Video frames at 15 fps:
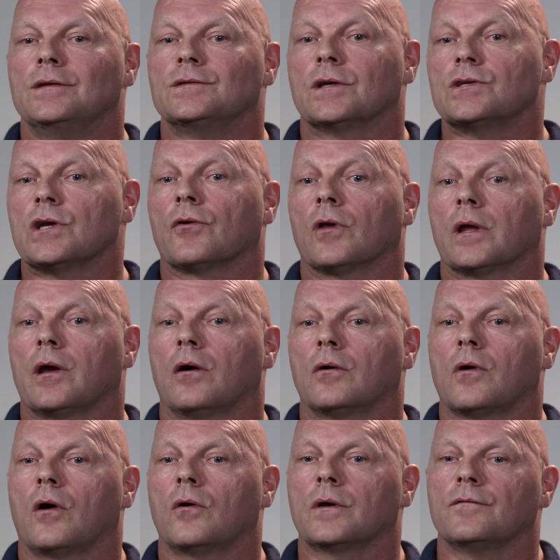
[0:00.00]
So generally,
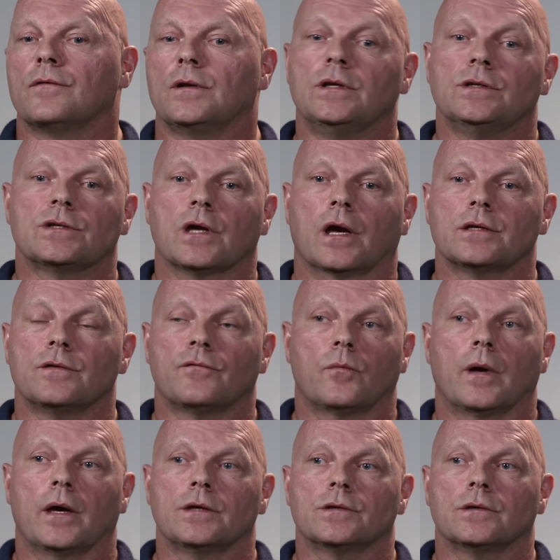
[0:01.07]
I'll, I'll give the discharge
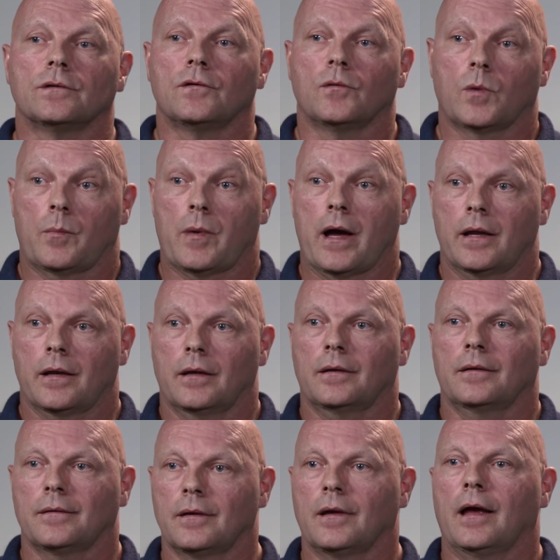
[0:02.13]
information to my partner,
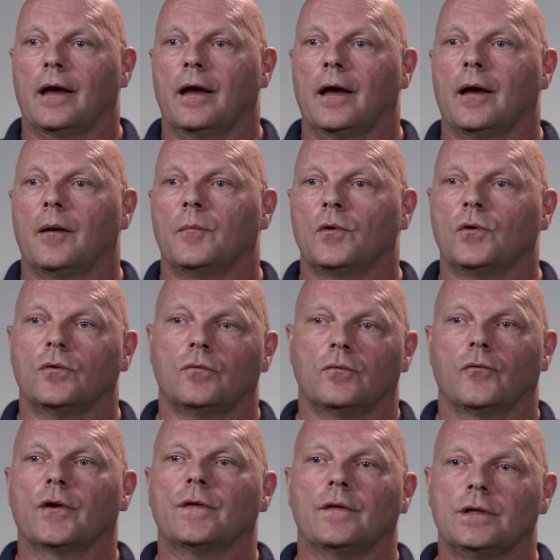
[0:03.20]
um, who will
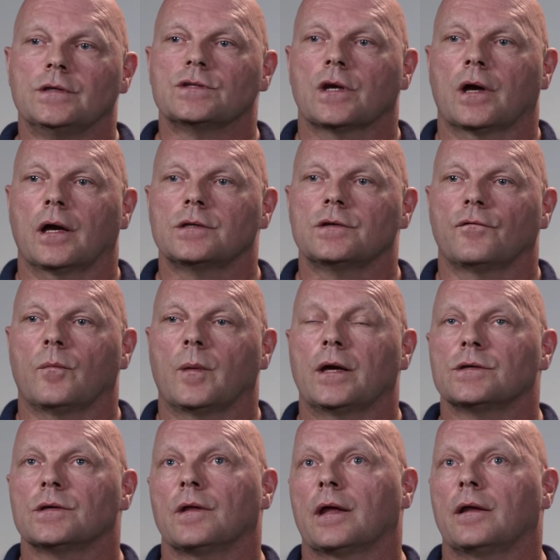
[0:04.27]
read the discharge
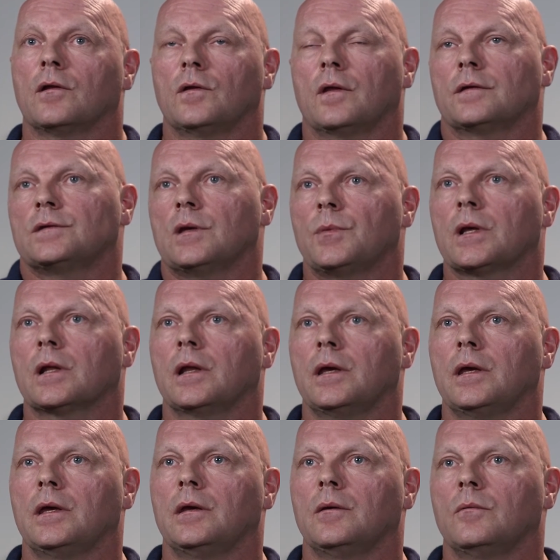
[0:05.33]
information. That, that
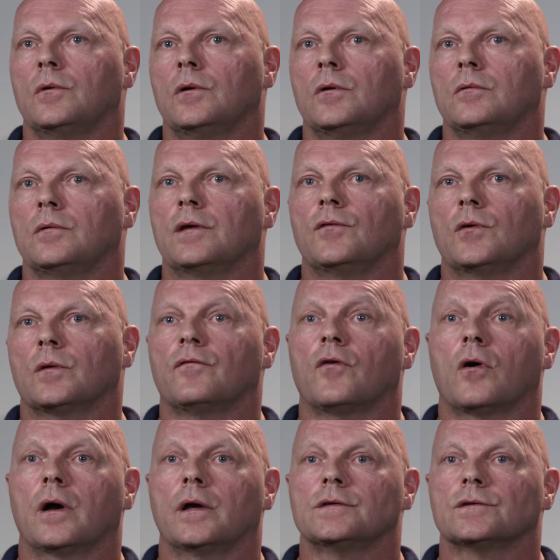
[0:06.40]
typically will give you
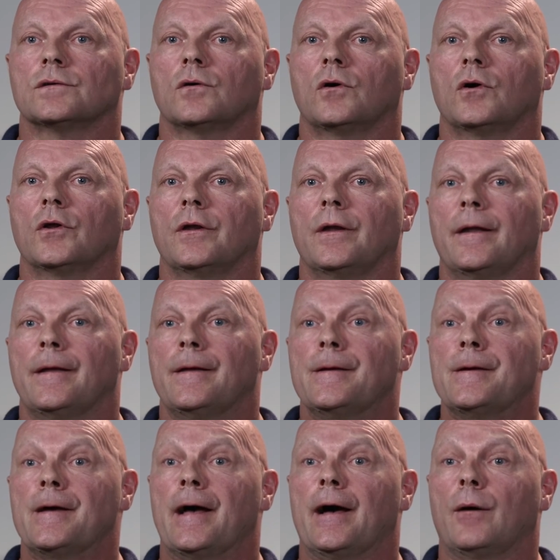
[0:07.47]
advice on
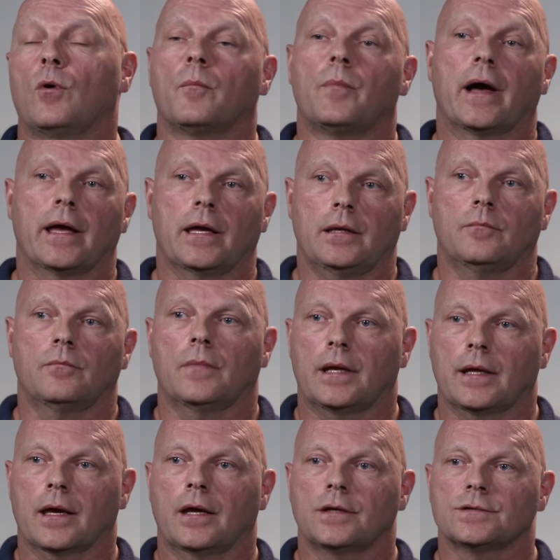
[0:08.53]
uh, what pain
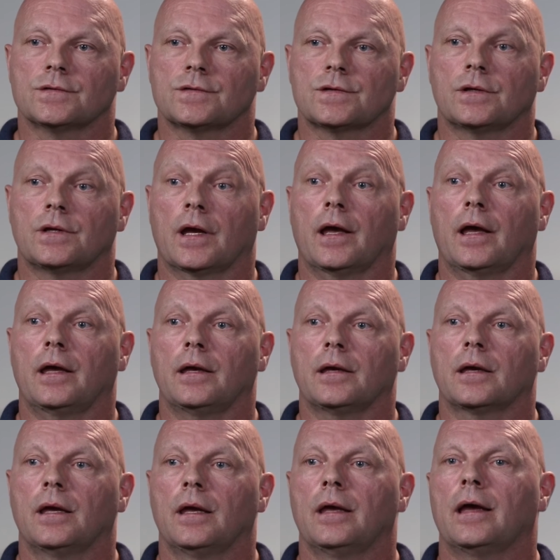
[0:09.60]
medications to
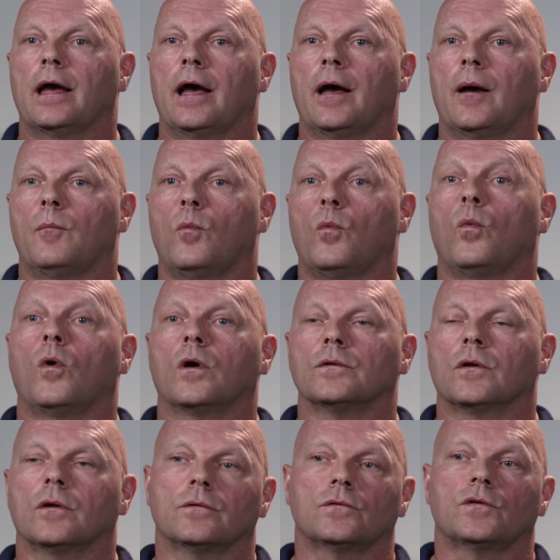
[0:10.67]
take, um, what
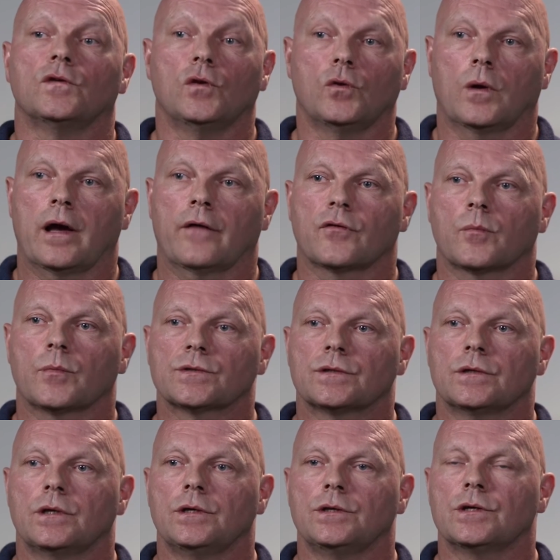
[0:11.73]
not to do after the
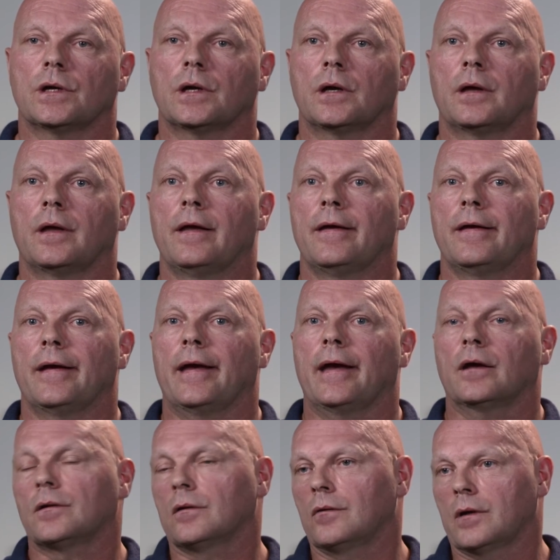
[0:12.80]
procedure,
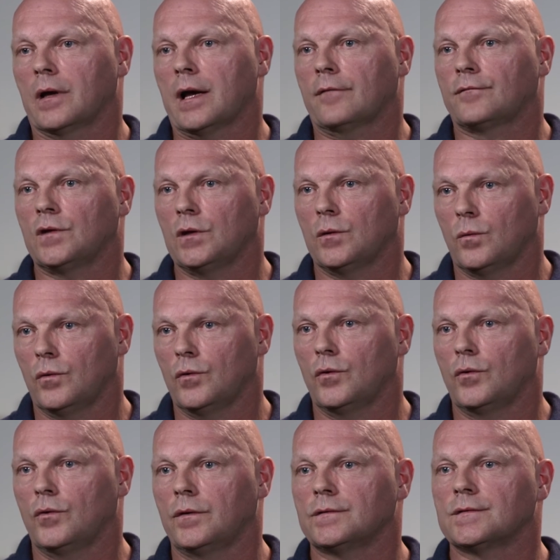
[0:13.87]
how to look after your
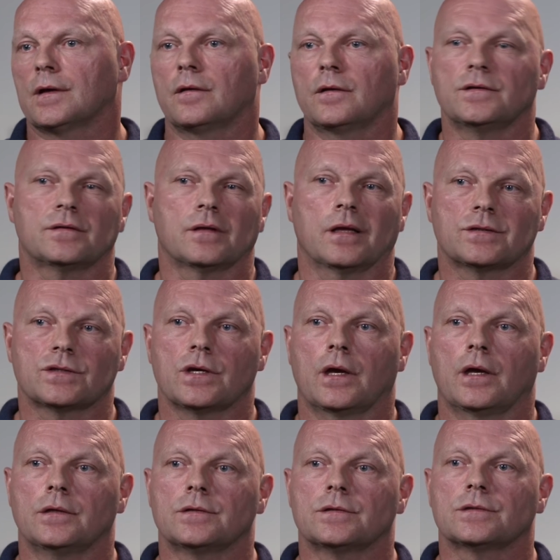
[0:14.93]
wound so there's less
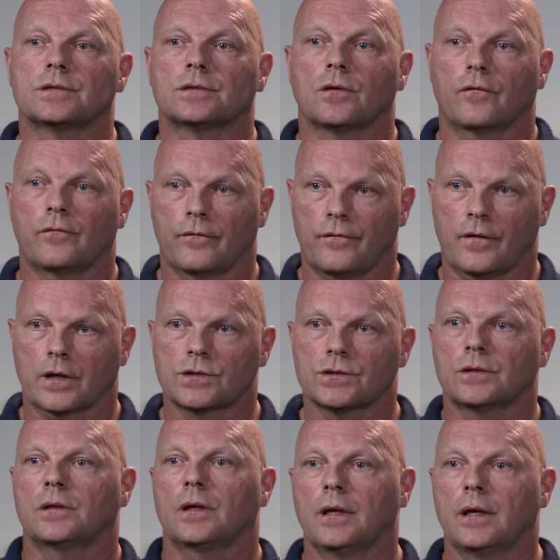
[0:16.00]
chance of infection.